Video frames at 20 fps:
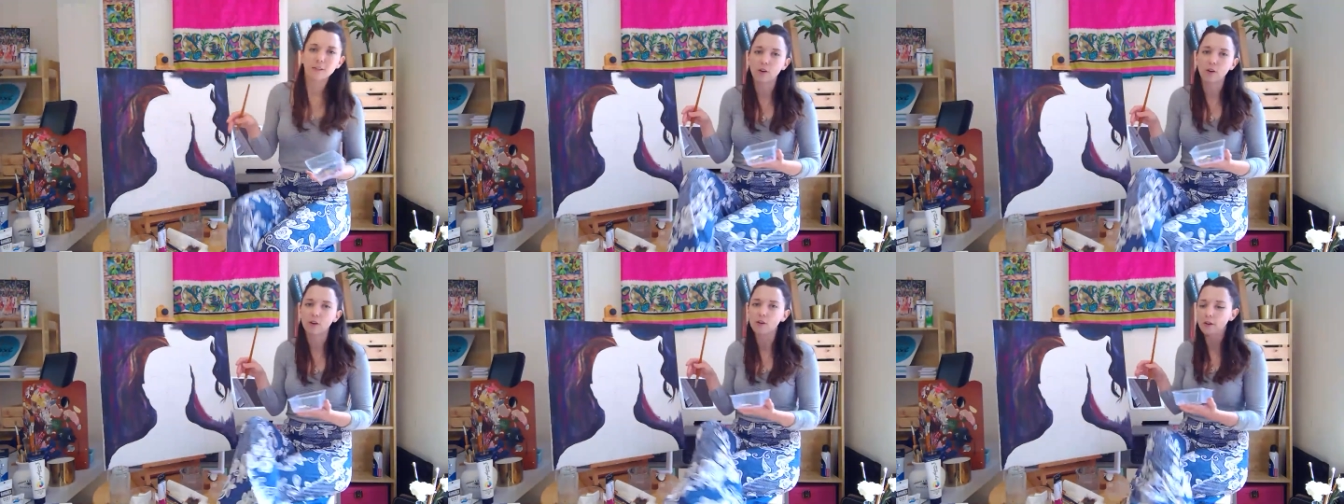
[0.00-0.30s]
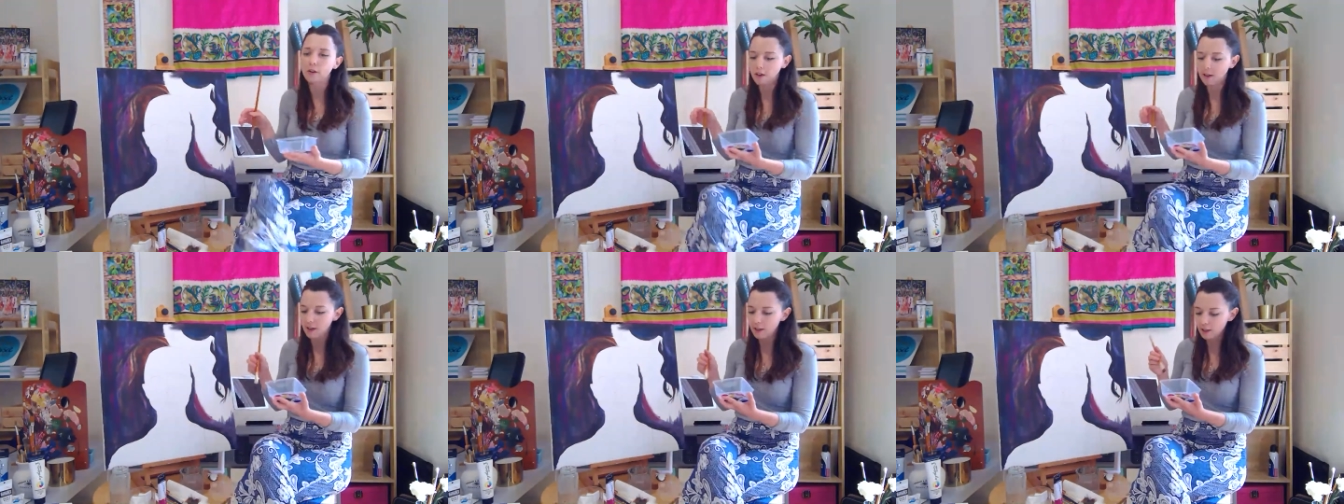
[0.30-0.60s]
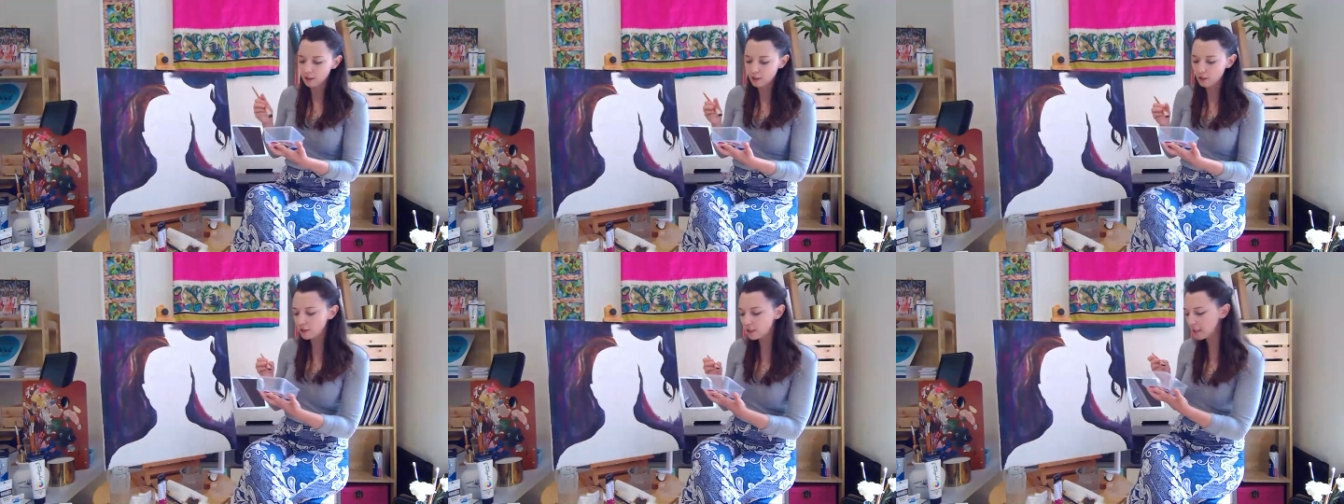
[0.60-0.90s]
So
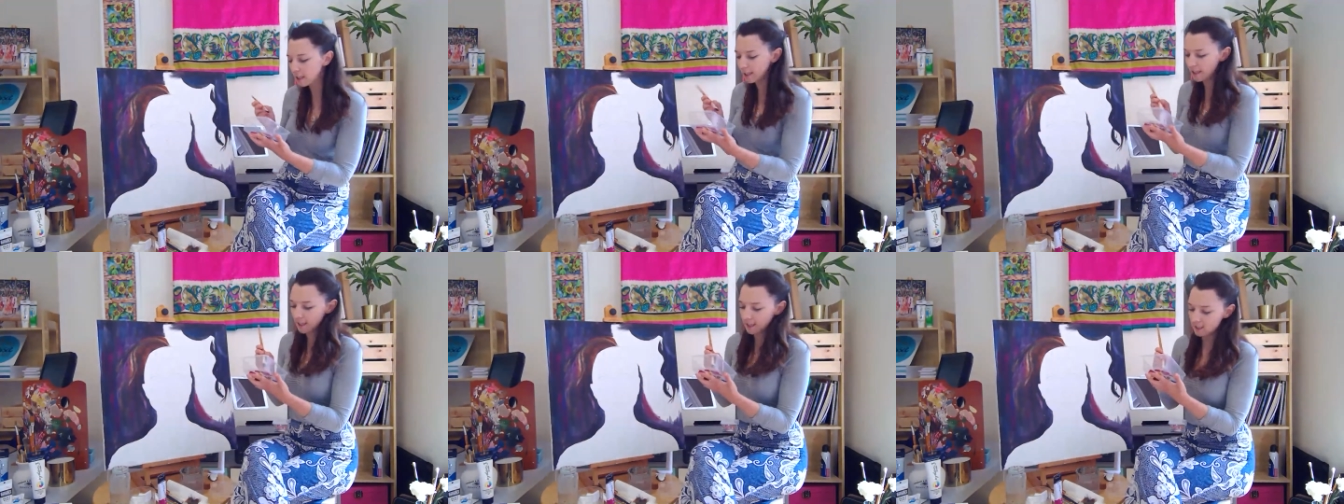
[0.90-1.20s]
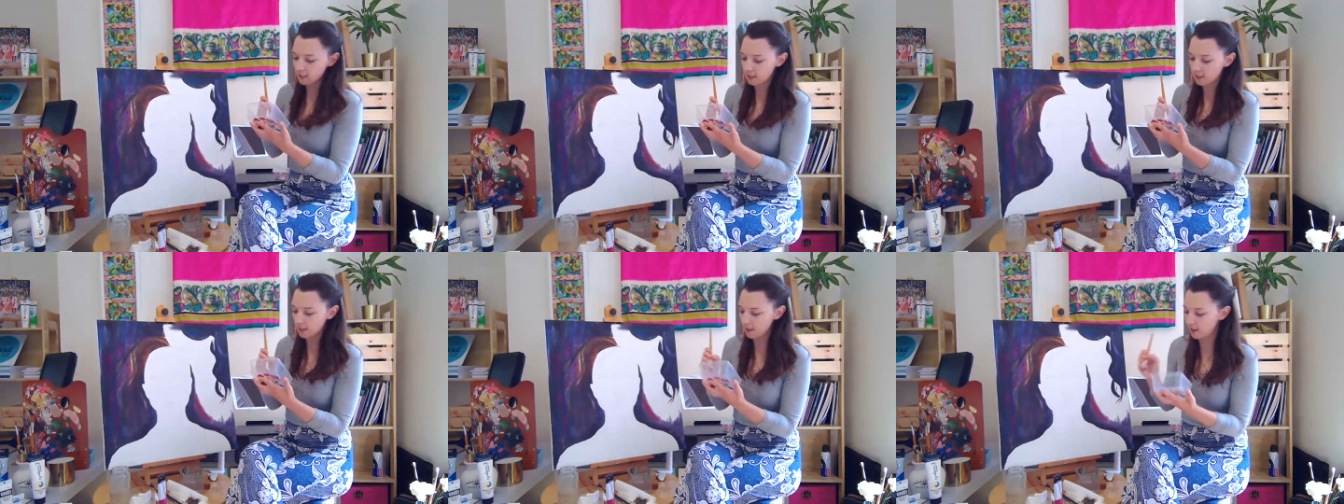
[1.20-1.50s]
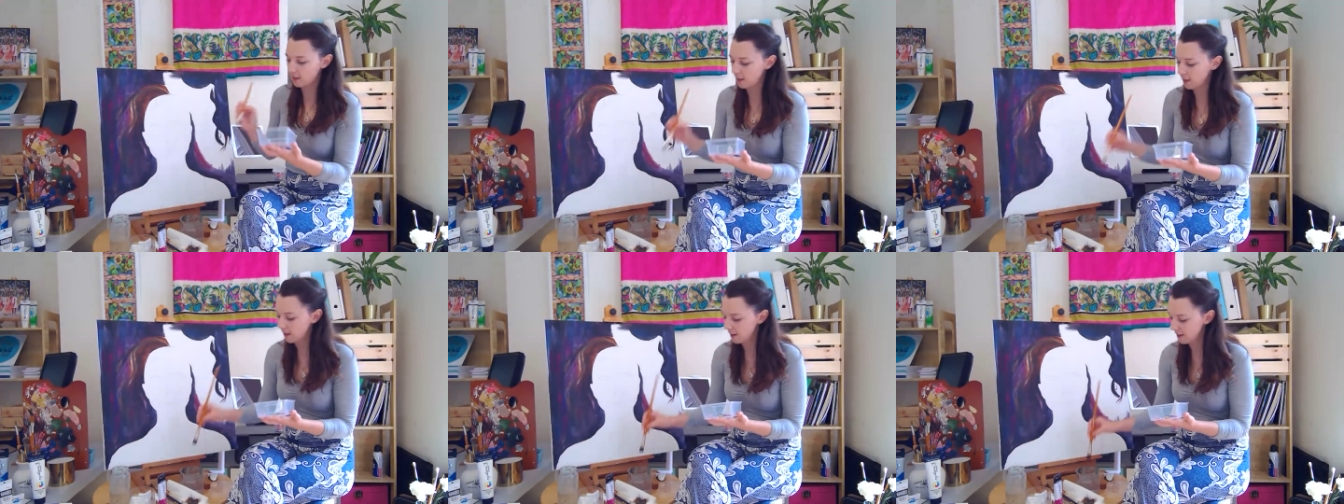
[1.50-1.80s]
usually there's
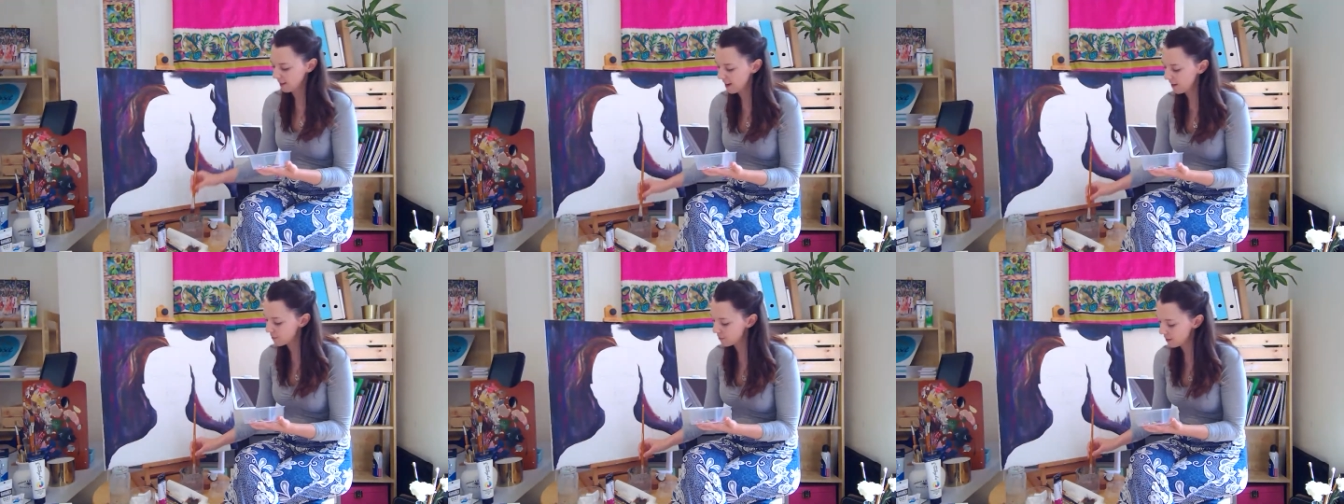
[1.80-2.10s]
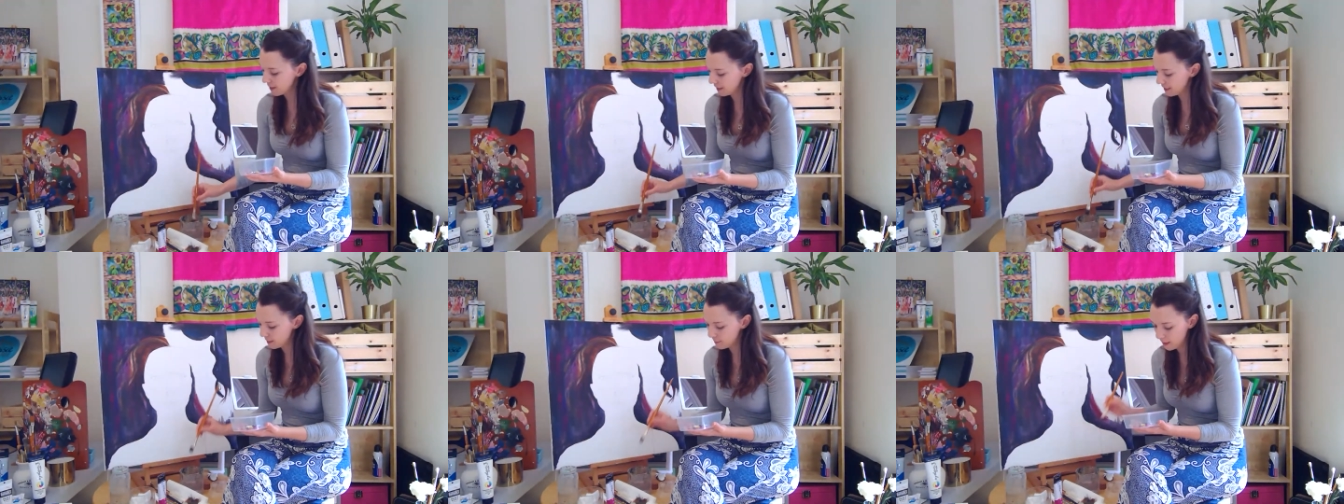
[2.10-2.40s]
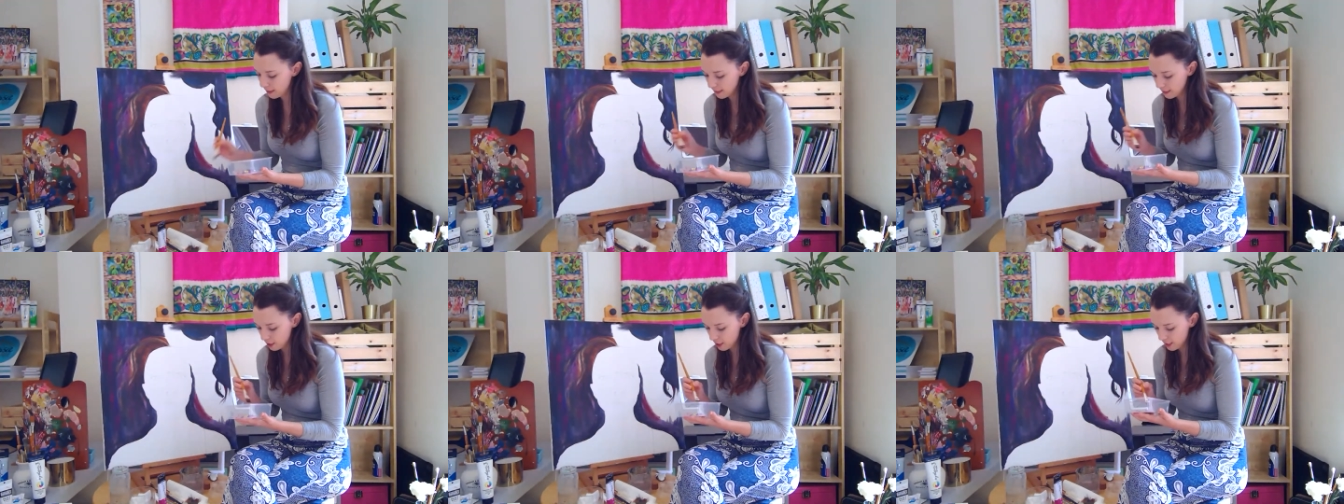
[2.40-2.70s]
never any
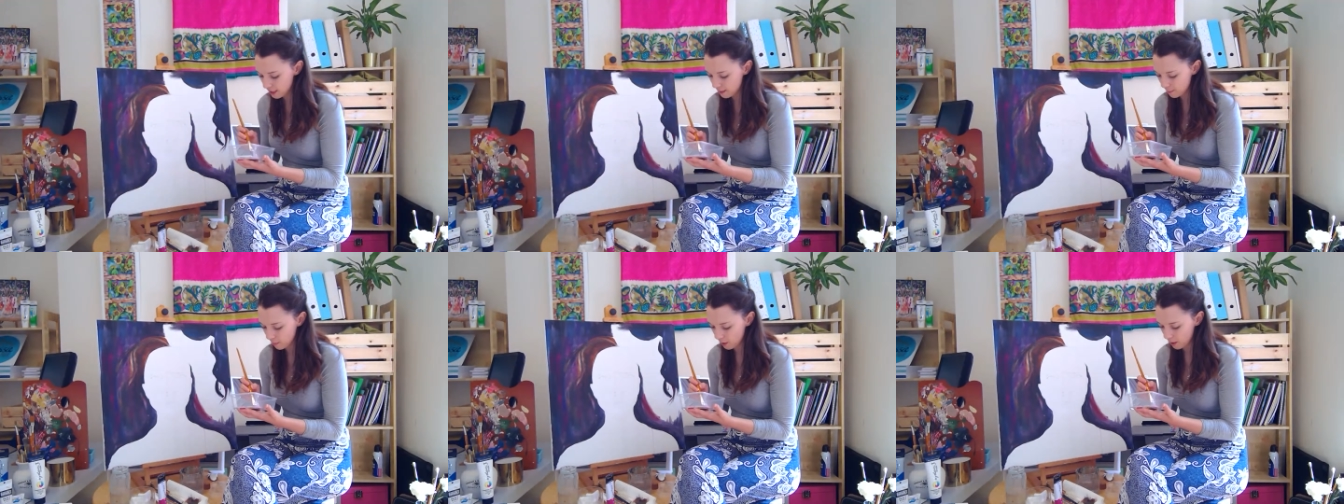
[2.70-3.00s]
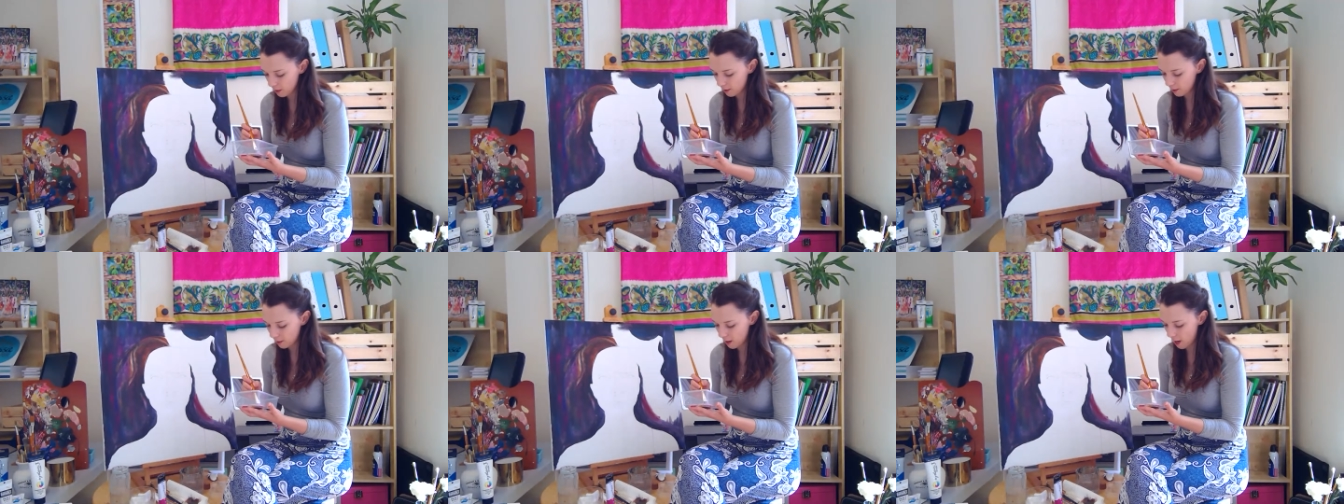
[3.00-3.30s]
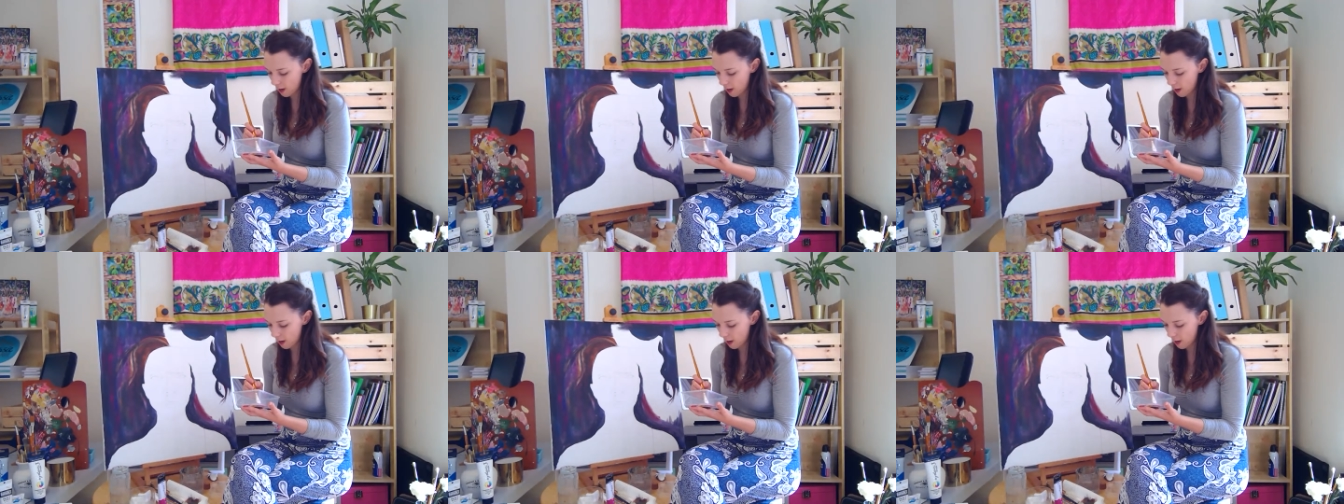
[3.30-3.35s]
spillages, but